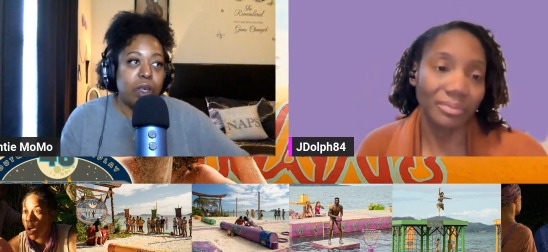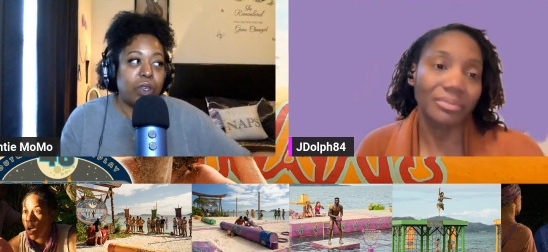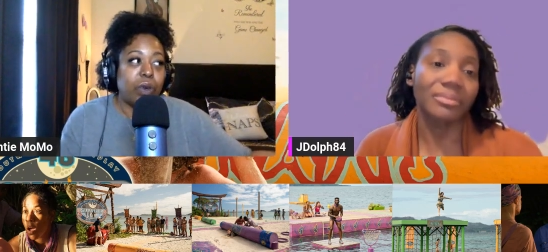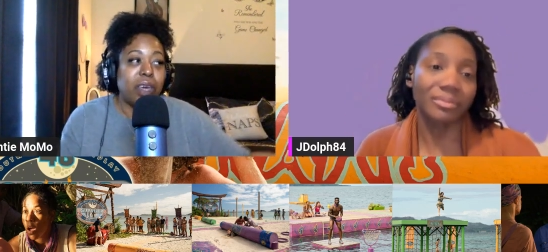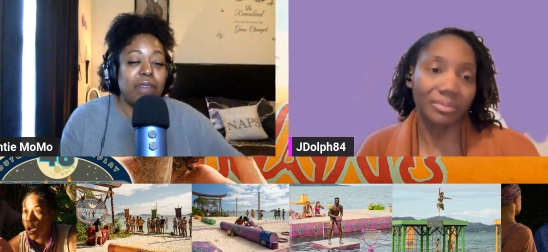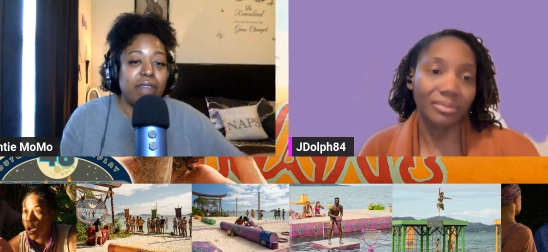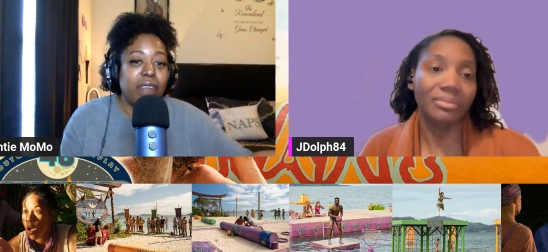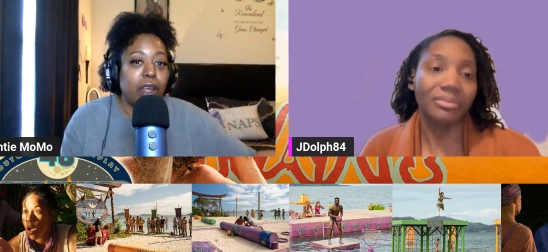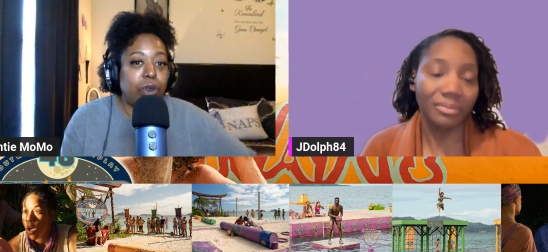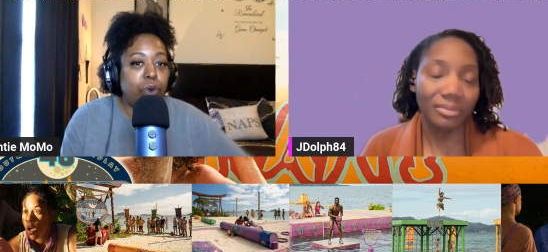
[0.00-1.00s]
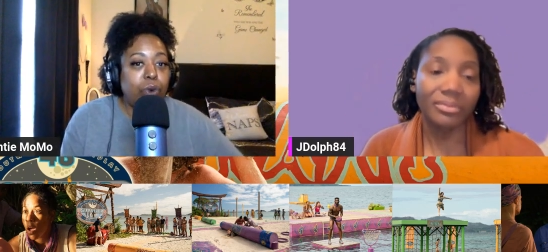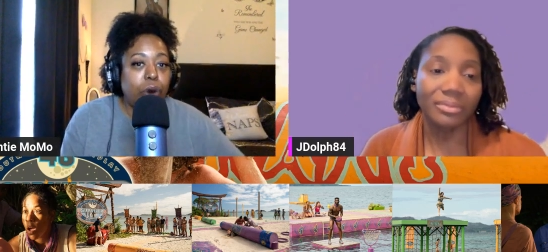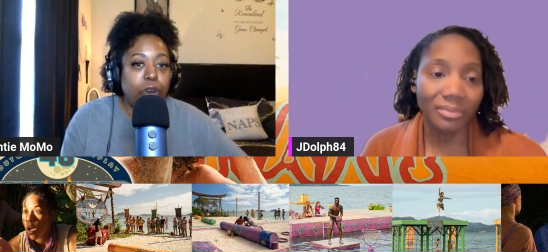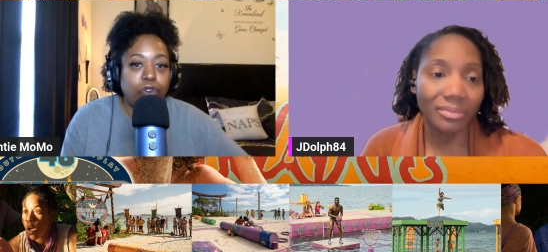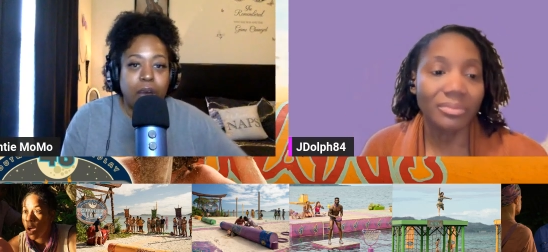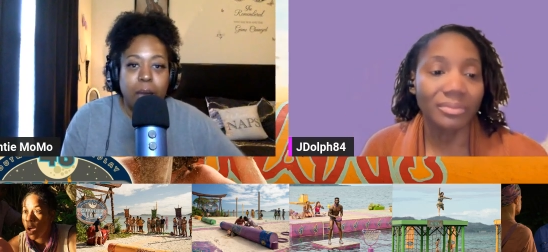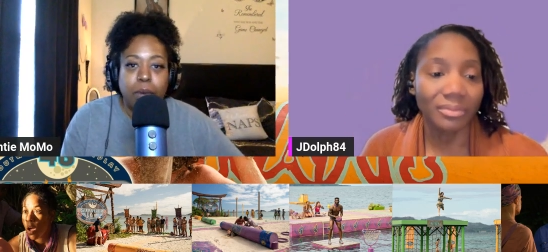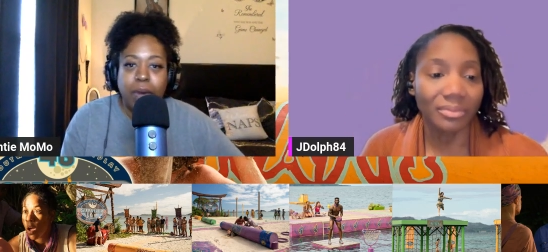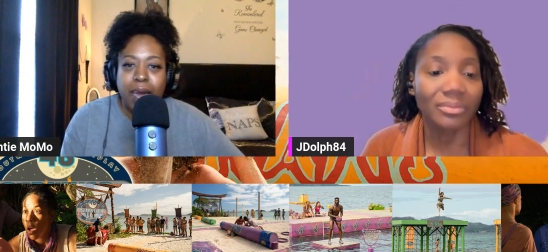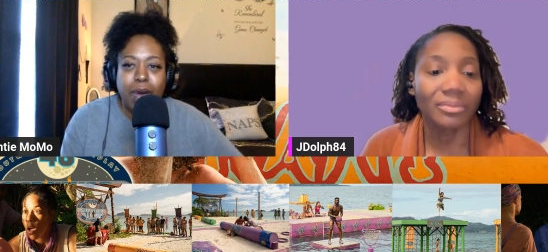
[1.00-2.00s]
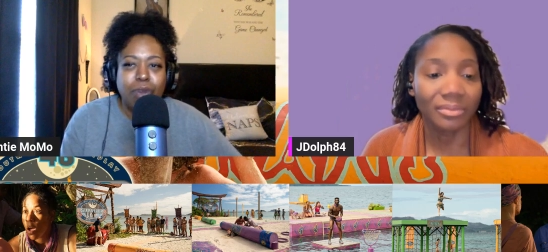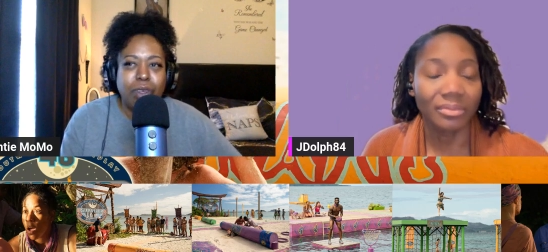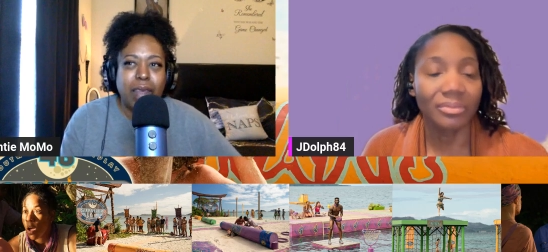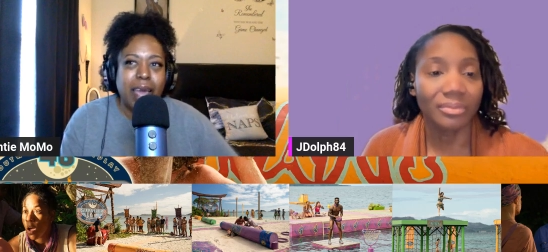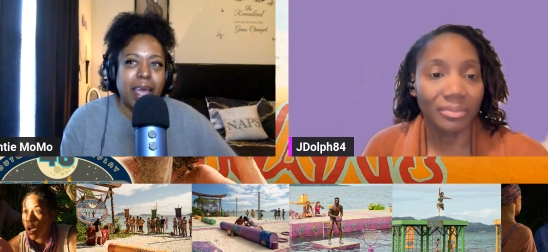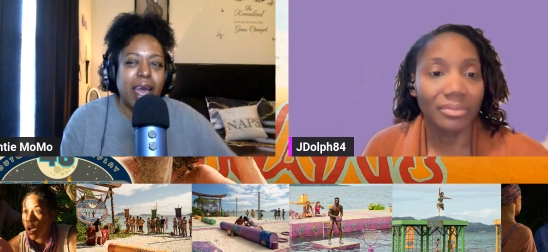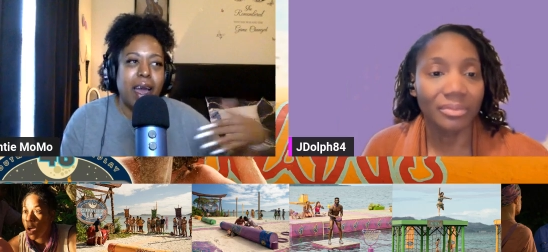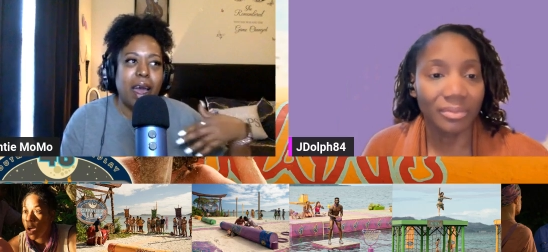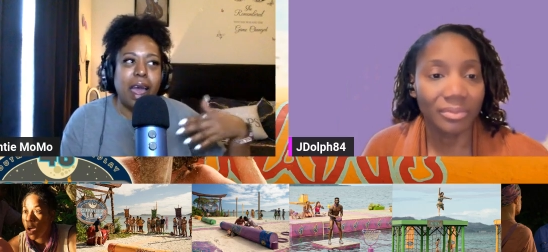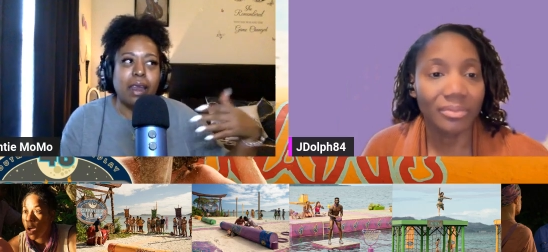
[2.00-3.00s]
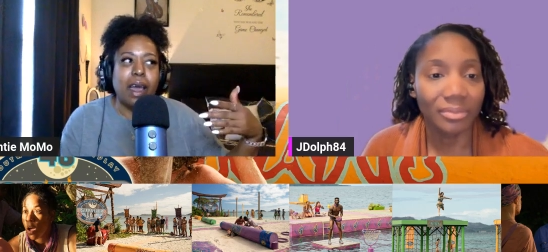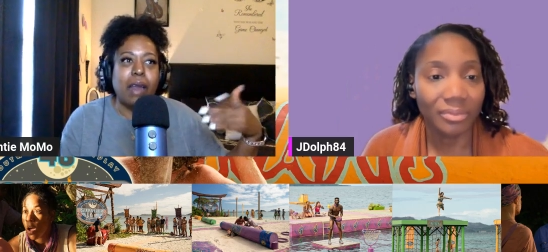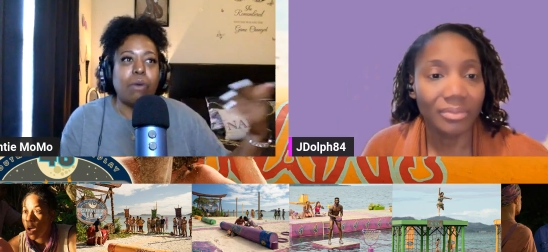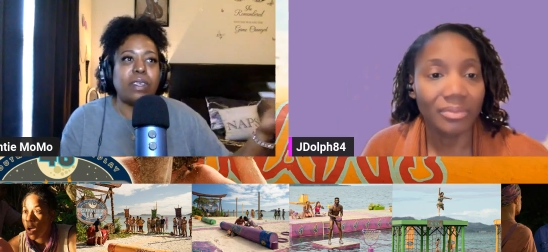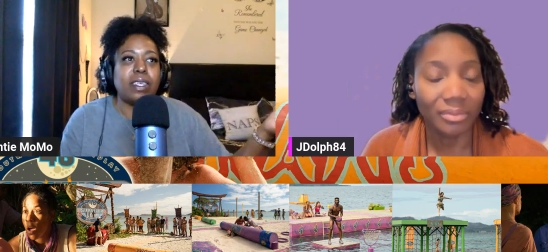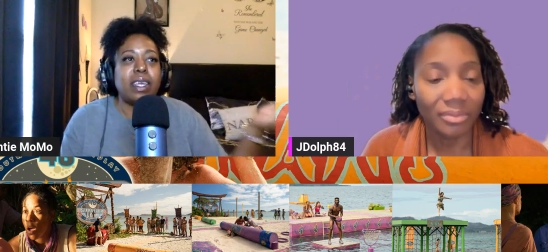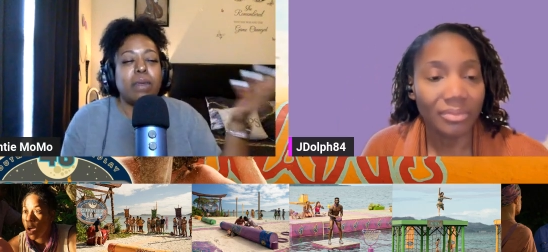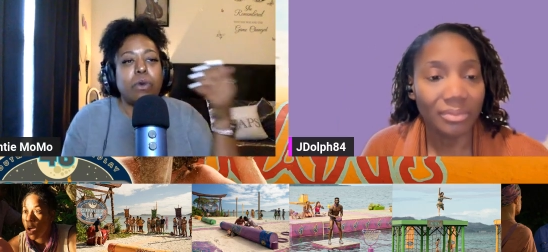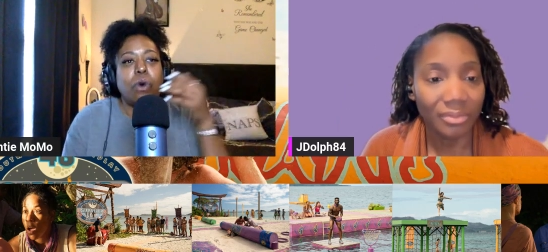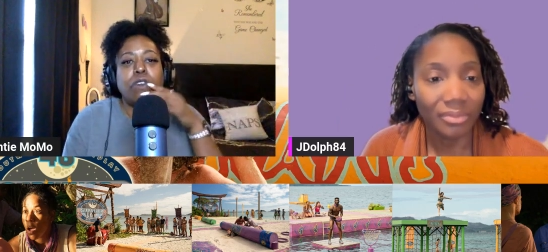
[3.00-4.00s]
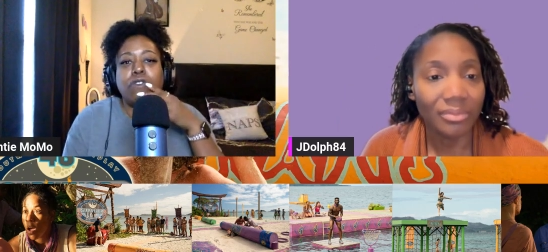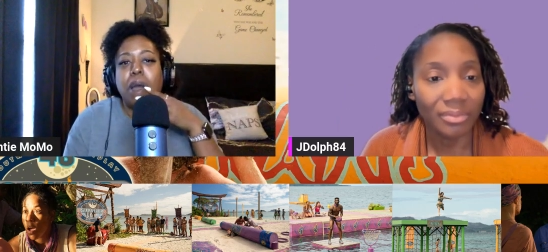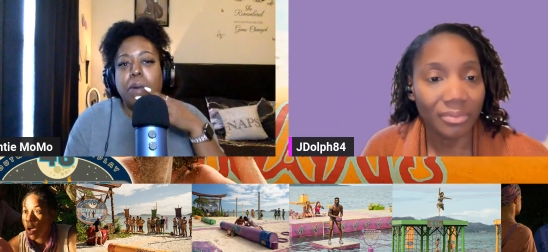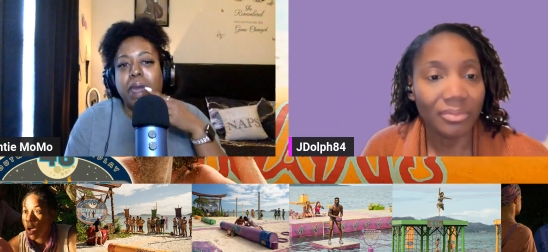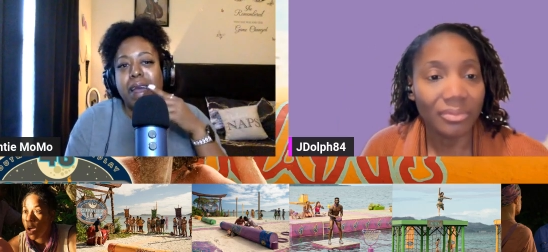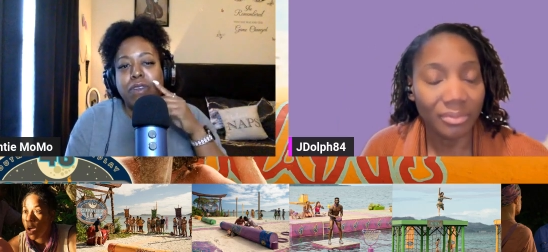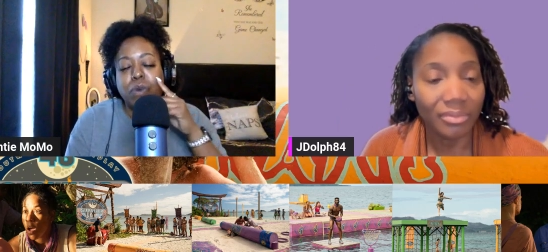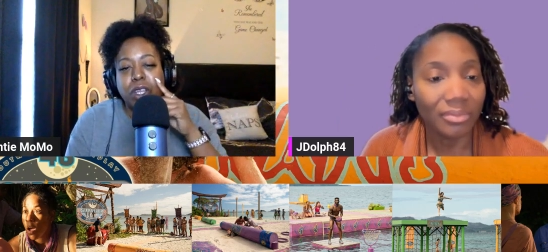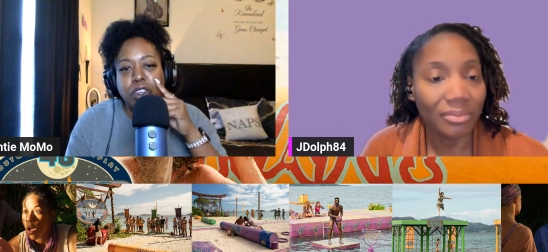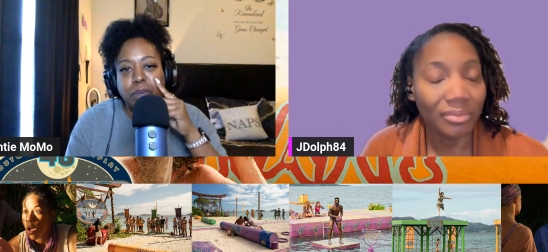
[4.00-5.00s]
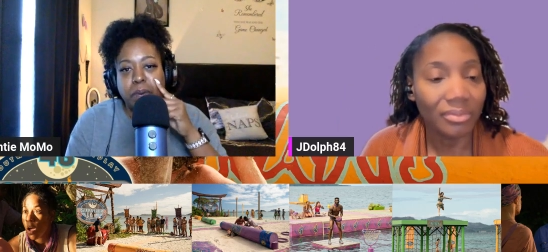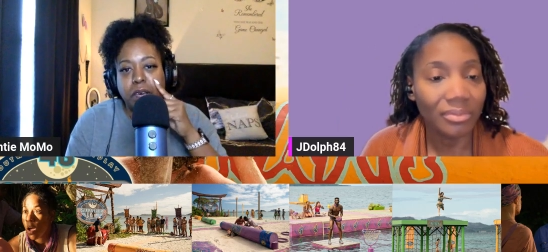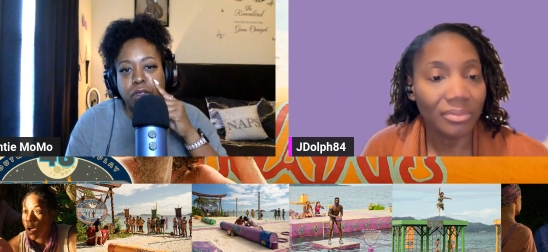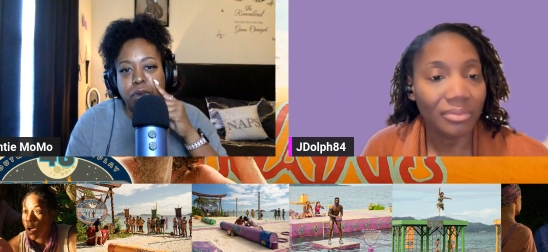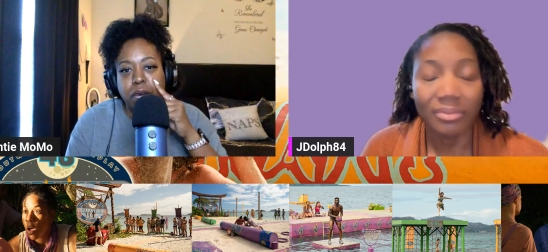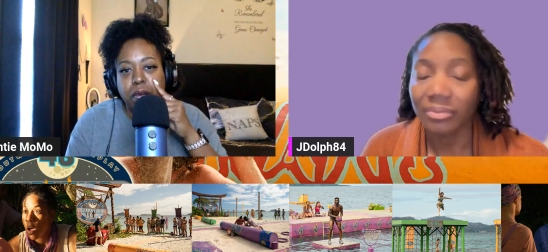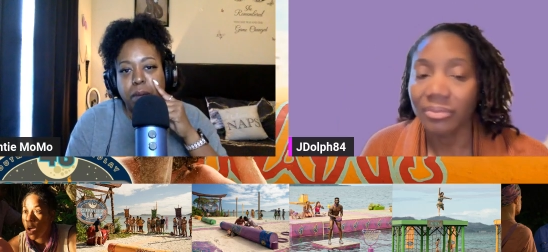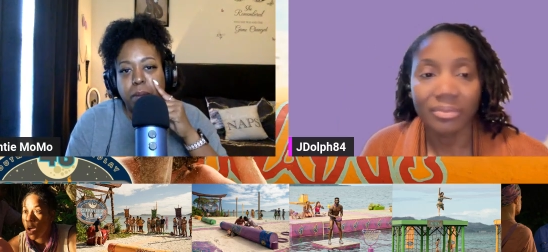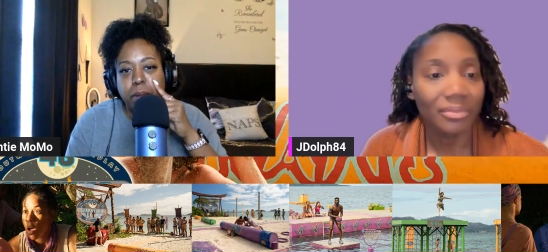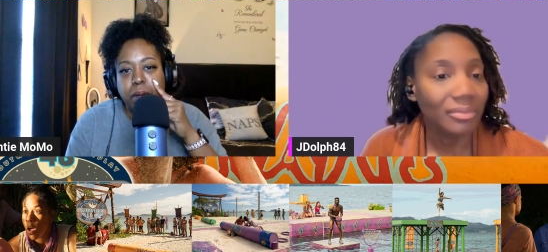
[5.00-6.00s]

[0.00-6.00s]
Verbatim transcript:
Speaker 1: So even if they do go to tribal council, like I, I don't see them going to tribal council with it just being three of them.